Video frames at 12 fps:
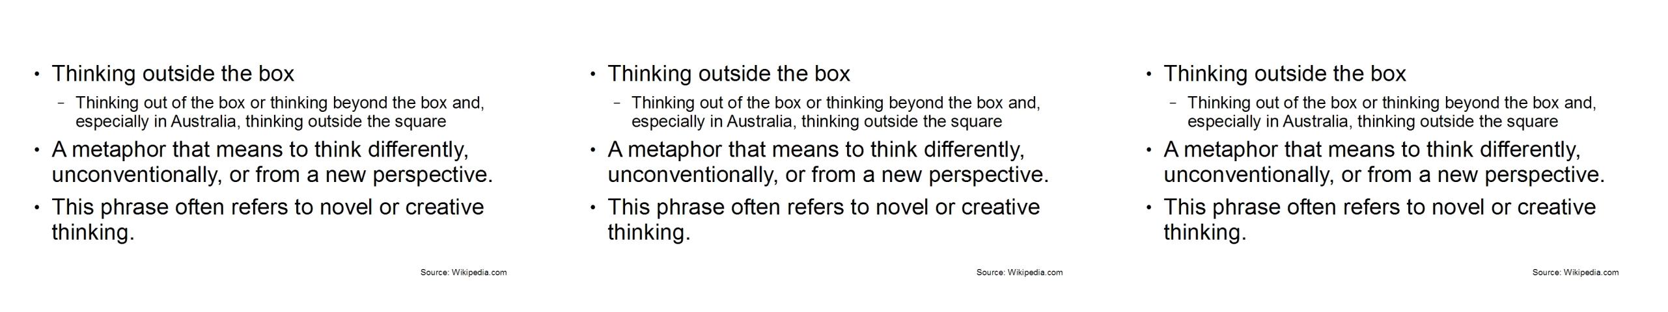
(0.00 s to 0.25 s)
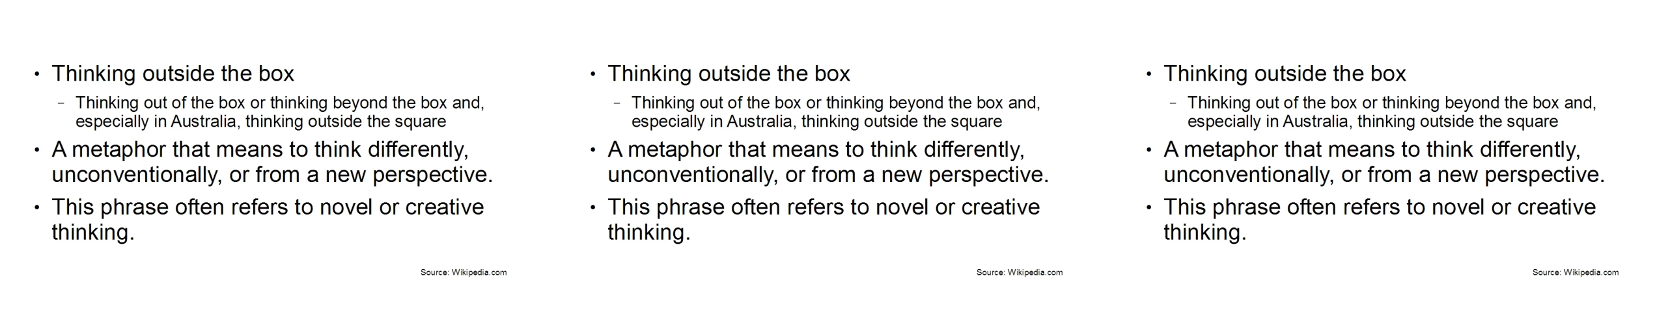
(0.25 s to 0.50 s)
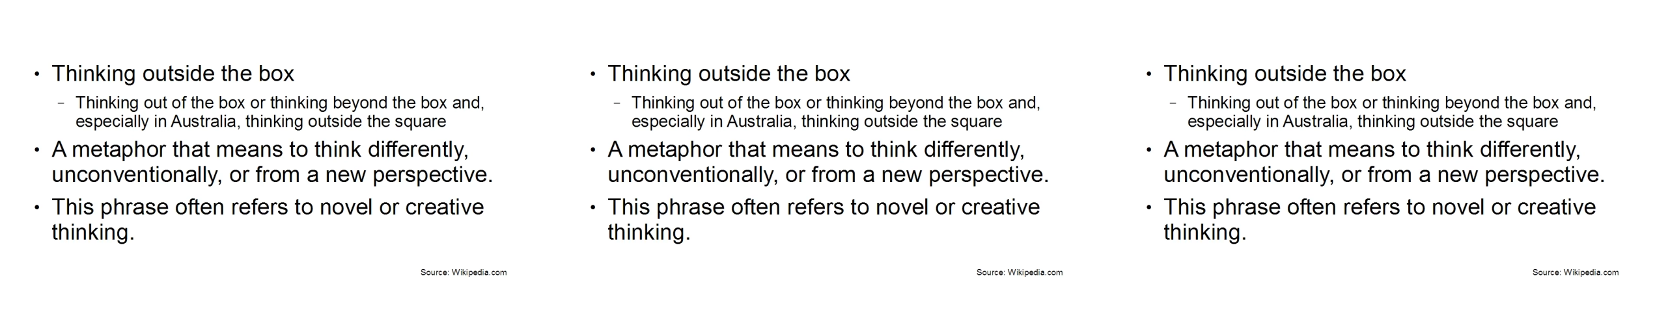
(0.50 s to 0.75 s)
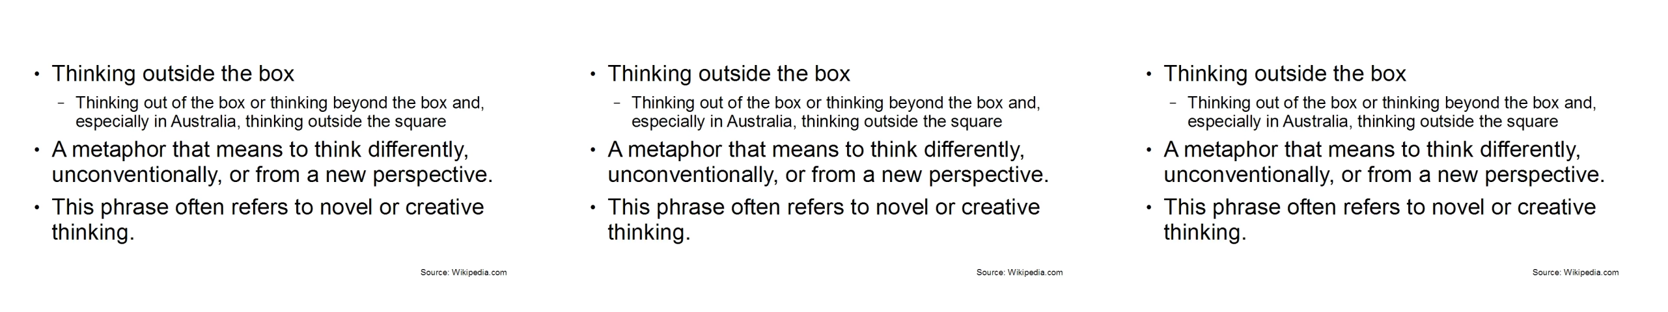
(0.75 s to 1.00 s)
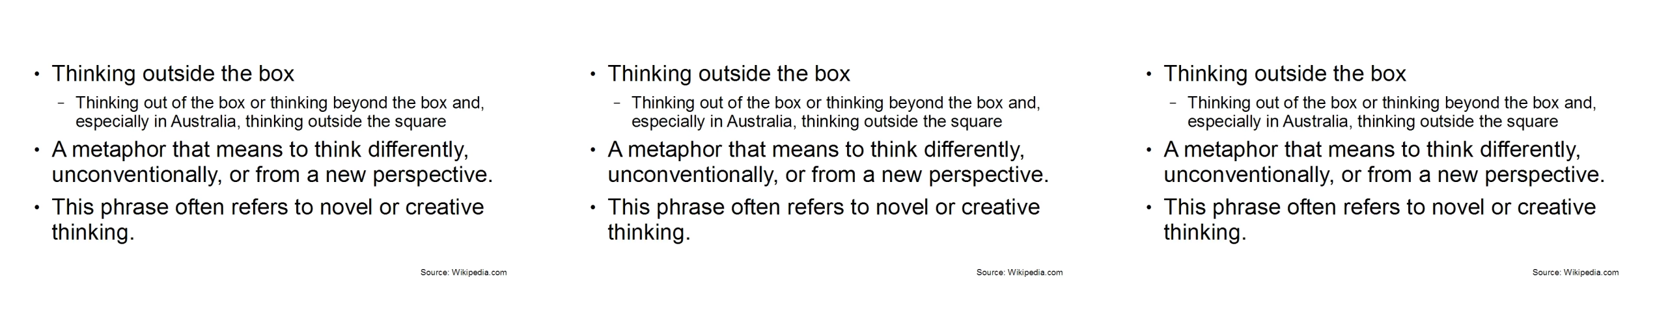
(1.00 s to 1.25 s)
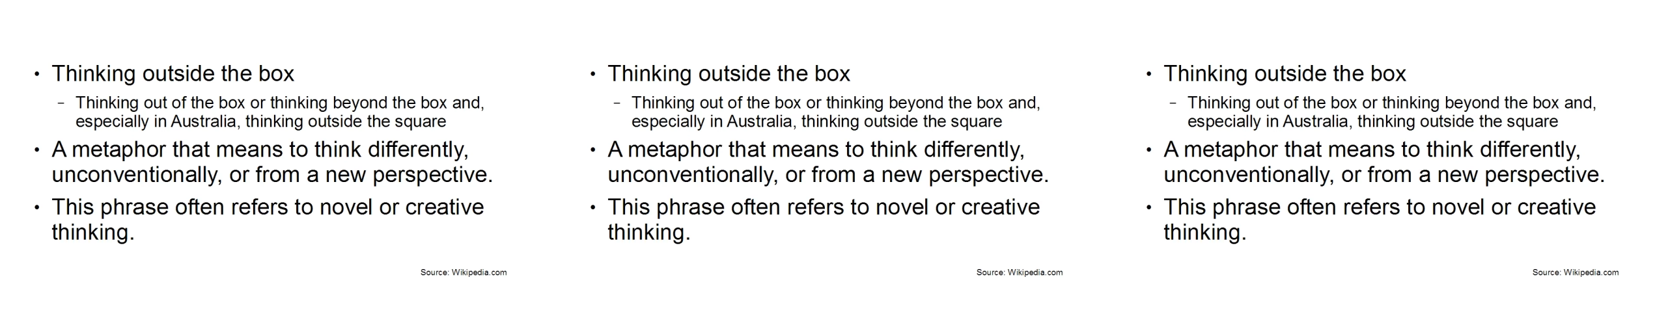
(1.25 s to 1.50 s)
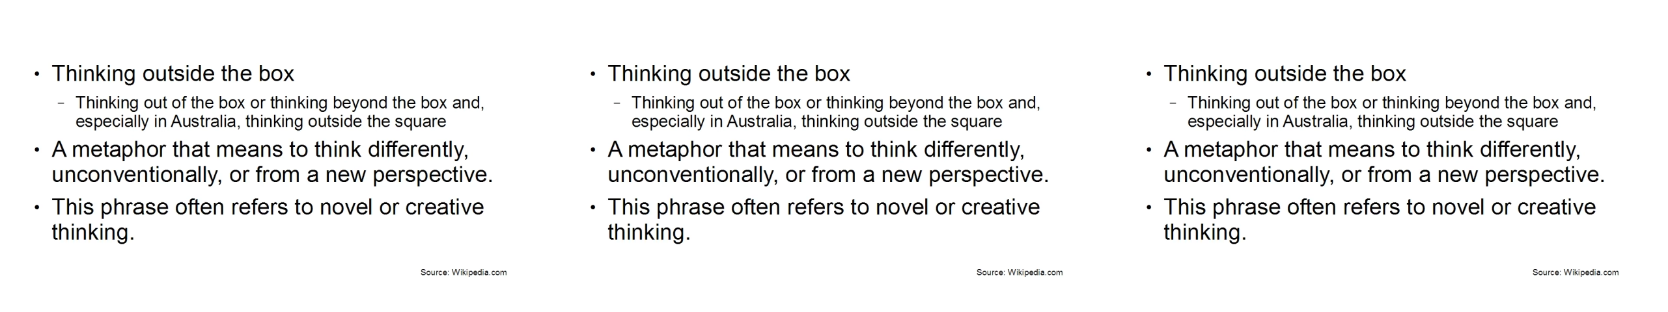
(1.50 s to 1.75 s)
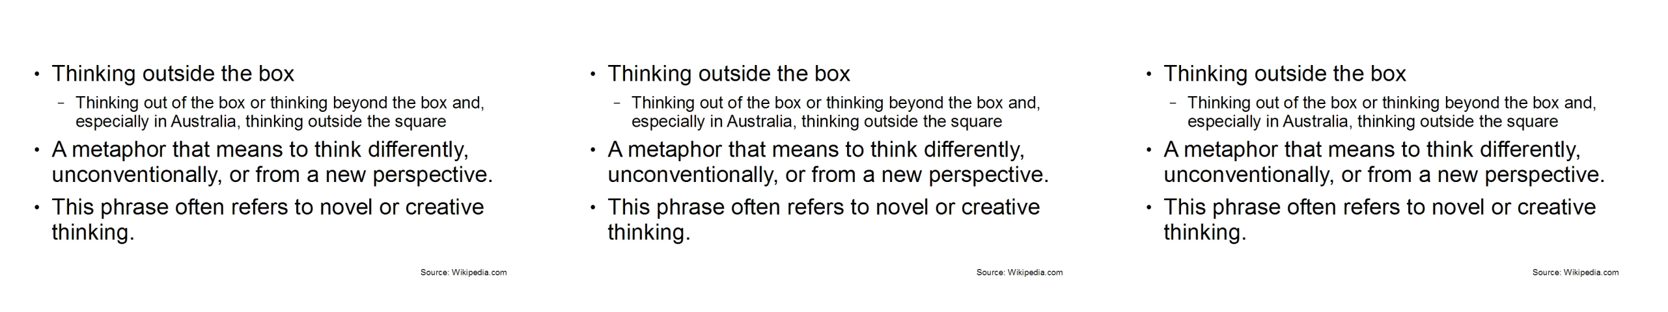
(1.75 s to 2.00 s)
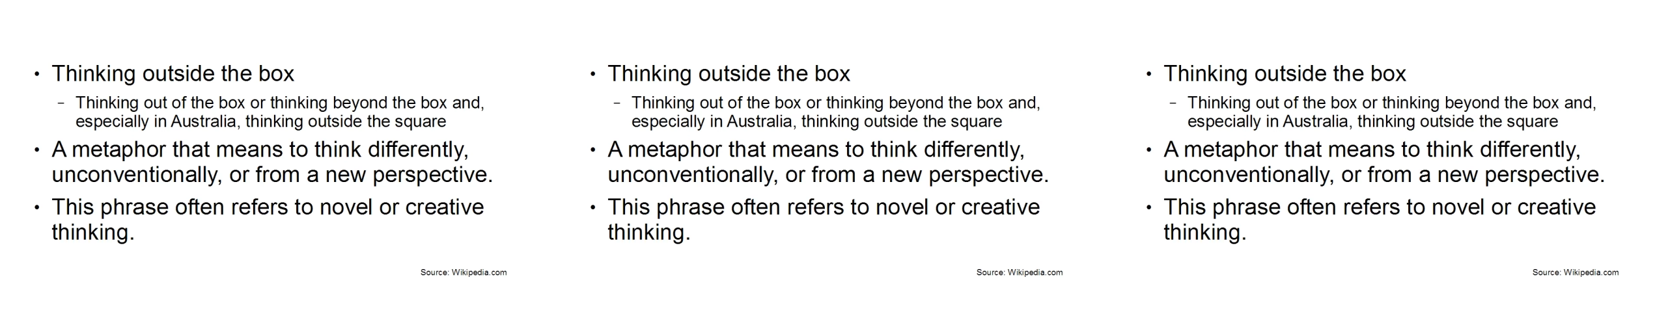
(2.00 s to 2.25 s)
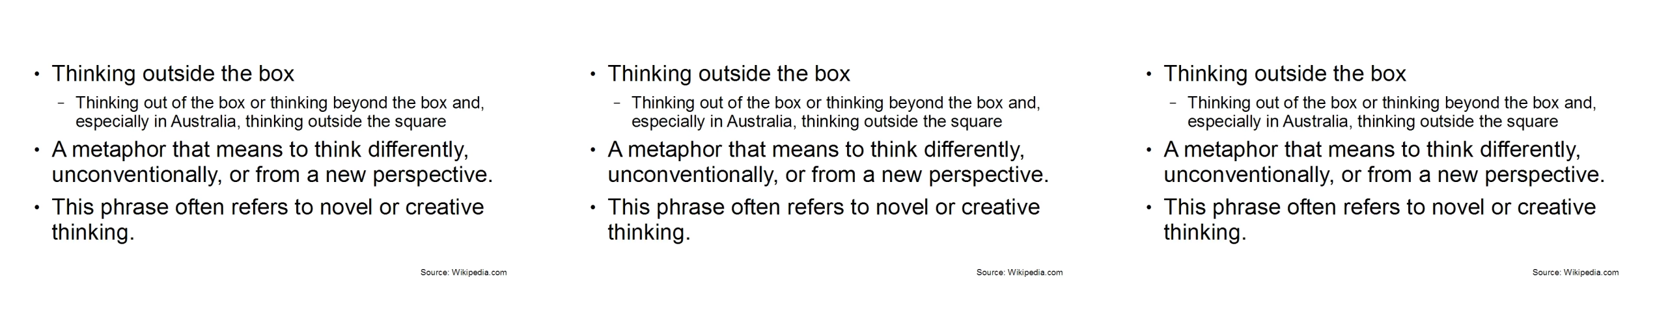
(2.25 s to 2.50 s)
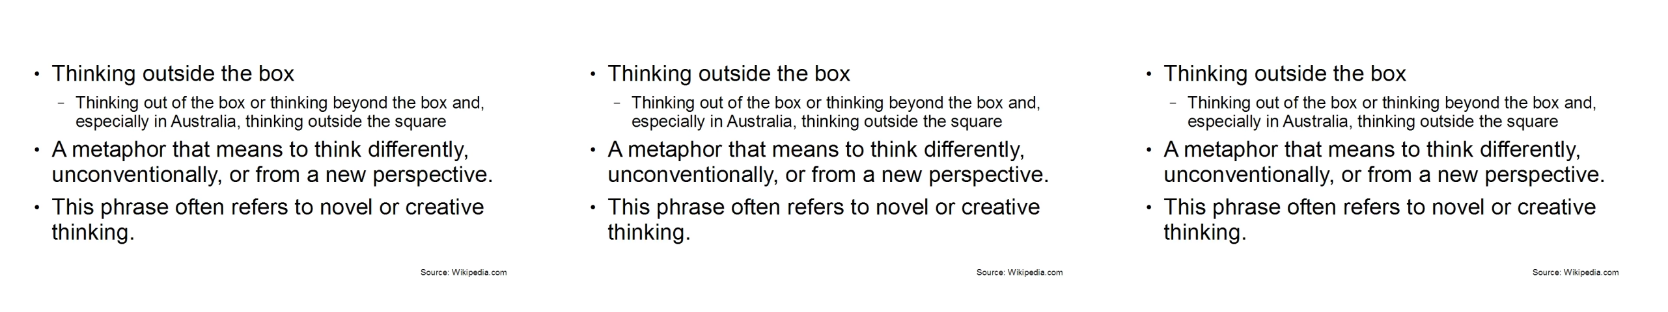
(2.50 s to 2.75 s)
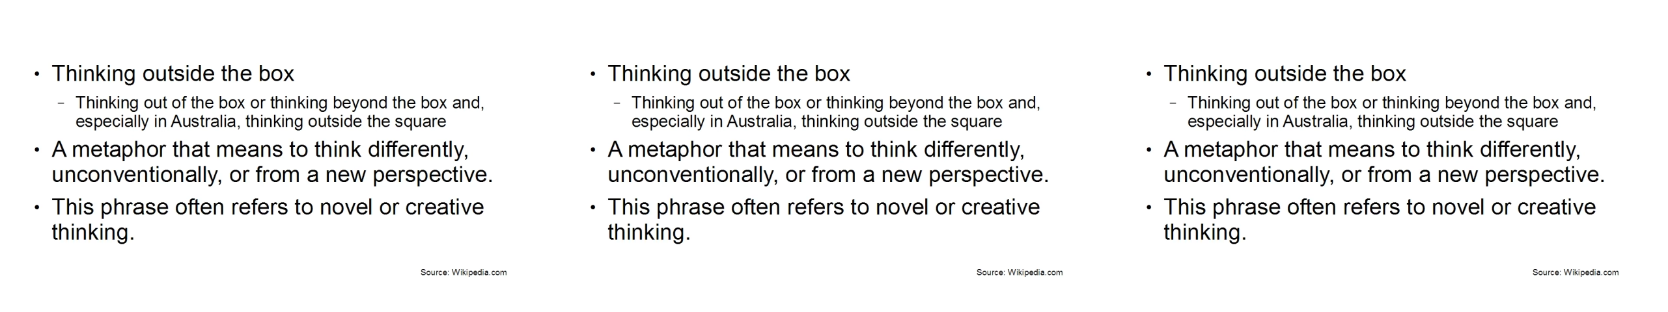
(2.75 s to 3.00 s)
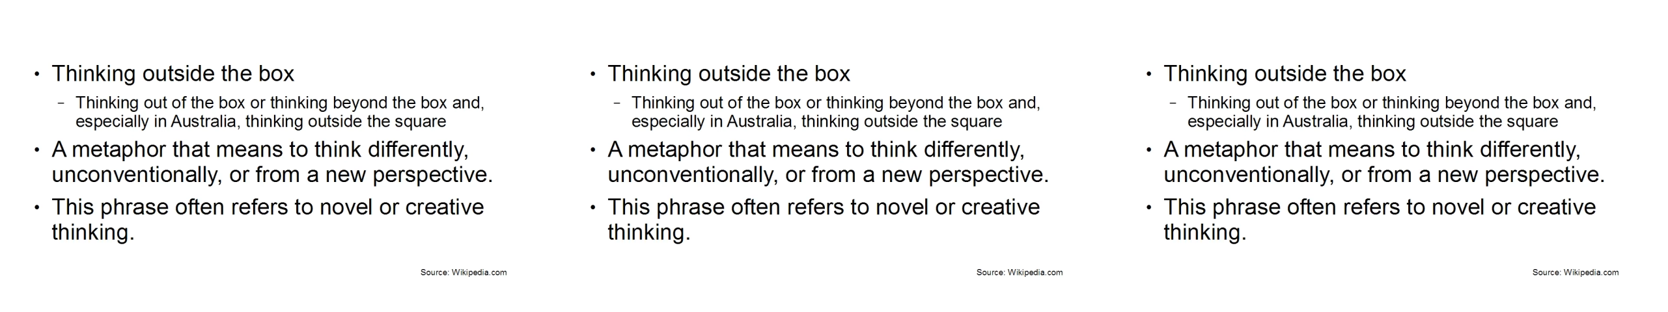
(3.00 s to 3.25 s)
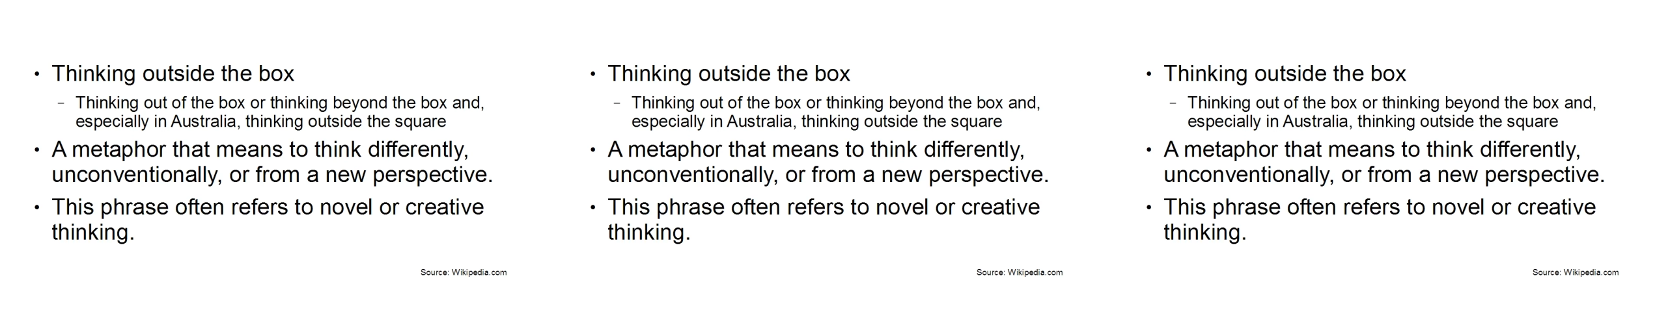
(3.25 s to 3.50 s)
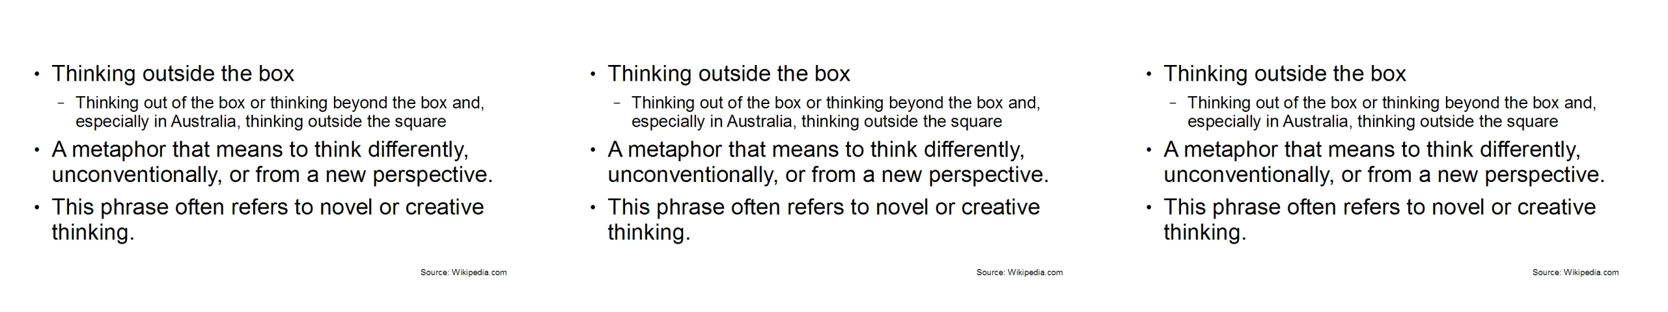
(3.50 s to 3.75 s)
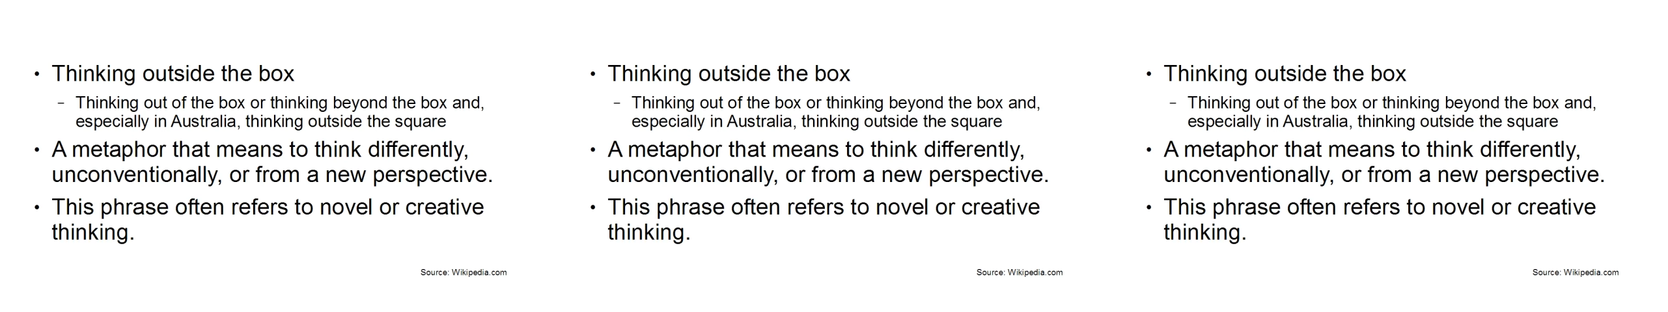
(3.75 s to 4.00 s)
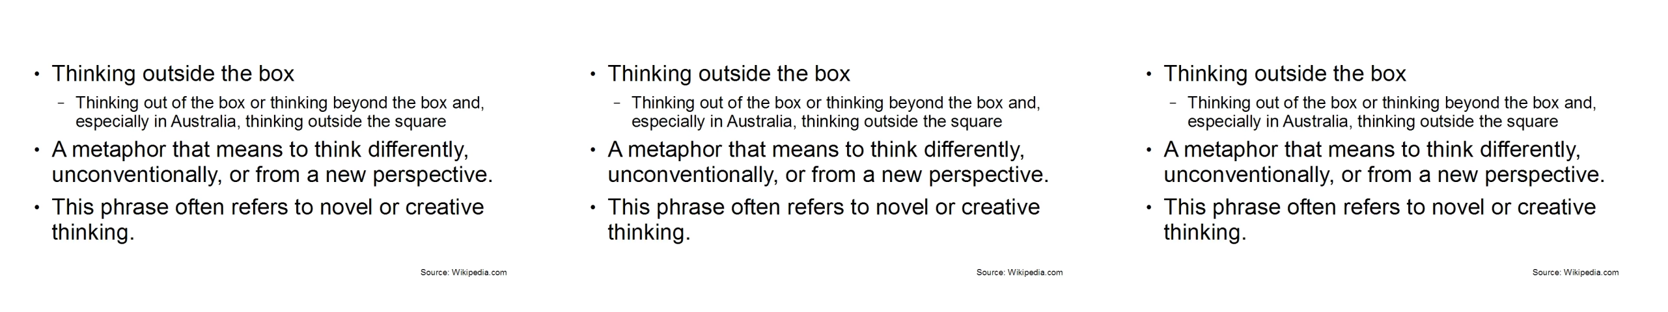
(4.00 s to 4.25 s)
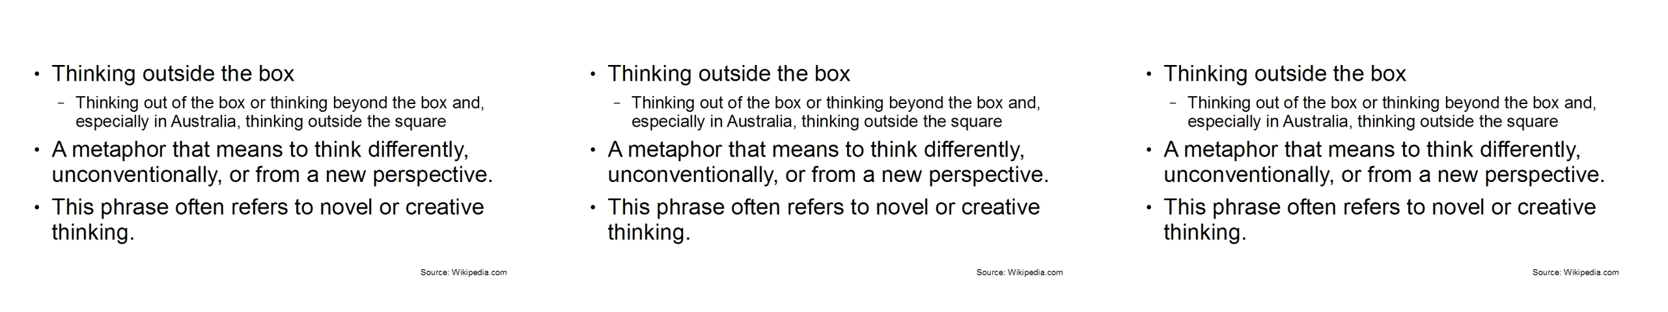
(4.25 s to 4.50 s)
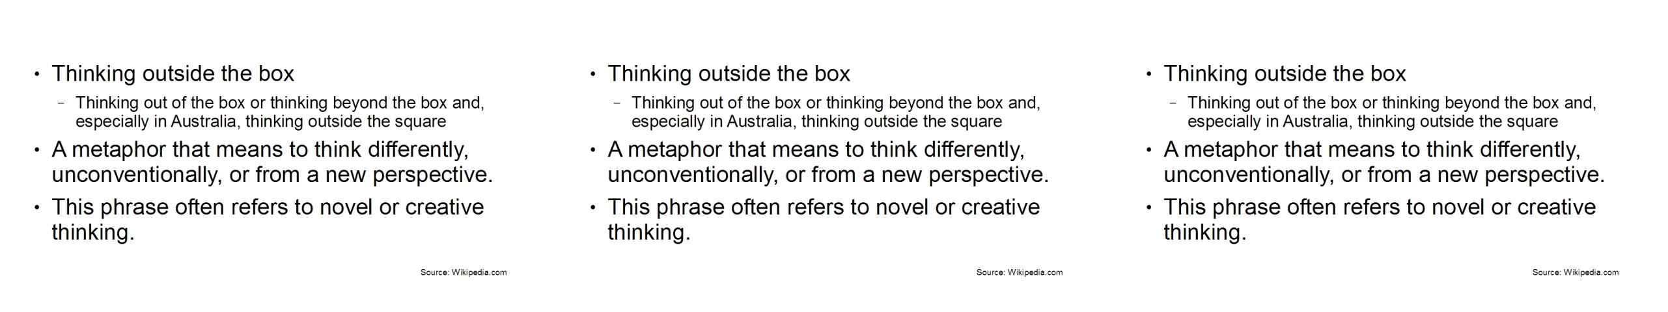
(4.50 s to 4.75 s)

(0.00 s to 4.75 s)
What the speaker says: Nobody's mouth can be seen.